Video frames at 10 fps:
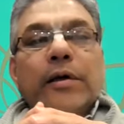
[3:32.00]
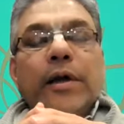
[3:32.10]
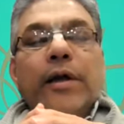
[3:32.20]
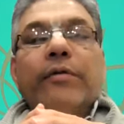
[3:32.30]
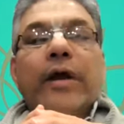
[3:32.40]

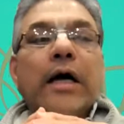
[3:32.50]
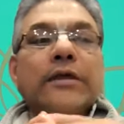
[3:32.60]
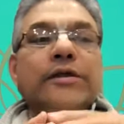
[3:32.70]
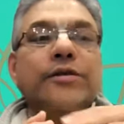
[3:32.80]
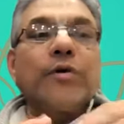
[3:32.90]
in
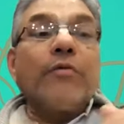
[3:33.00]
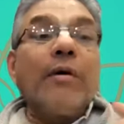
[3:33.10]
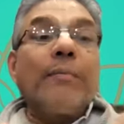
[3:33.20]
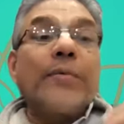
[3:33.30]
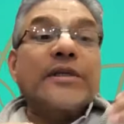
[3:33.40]
regards to
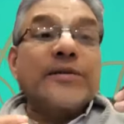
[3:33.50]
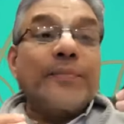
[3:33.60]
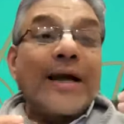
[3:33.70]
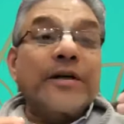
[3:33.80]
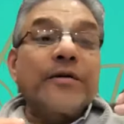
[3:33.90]
our
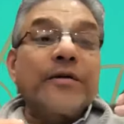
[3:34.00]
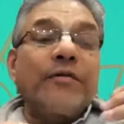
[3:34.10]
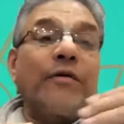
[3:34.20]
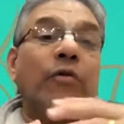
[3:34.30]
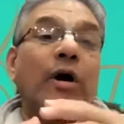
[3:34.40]
perspective
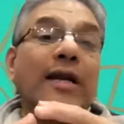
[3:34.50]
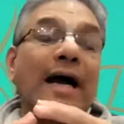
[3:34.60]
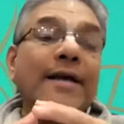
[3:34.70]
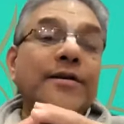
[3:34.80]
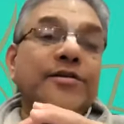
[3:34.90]
of what
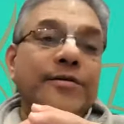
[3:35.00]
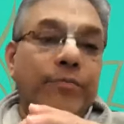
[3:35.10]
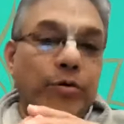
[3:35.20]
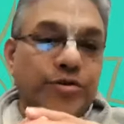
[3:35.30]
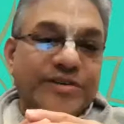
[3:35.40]
highest
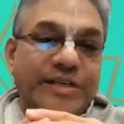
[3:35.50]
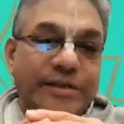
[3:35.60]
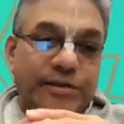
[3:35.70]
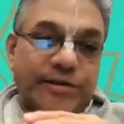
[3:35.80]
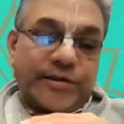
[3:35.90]
devotion
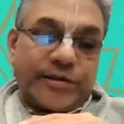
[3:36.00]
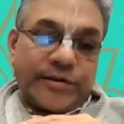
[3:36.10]
is.